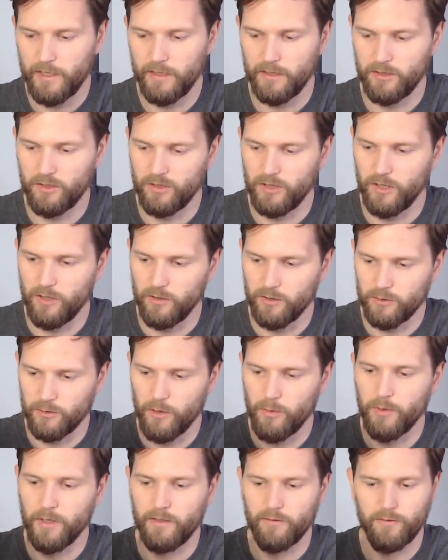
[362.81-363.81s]
It's still
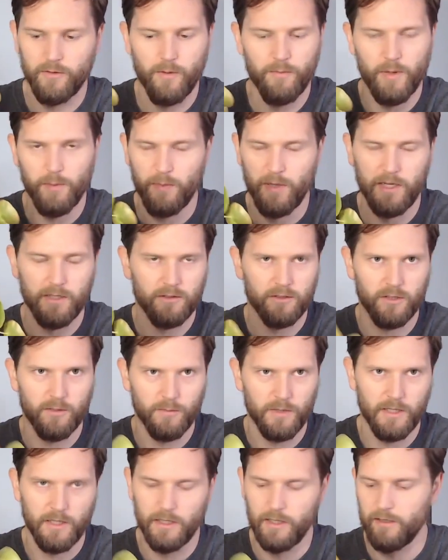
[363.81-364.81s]
growing from the parent, so
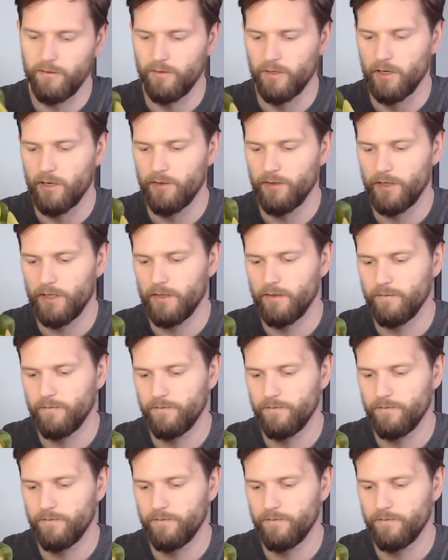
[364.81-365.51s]
I'm going to leave it on there.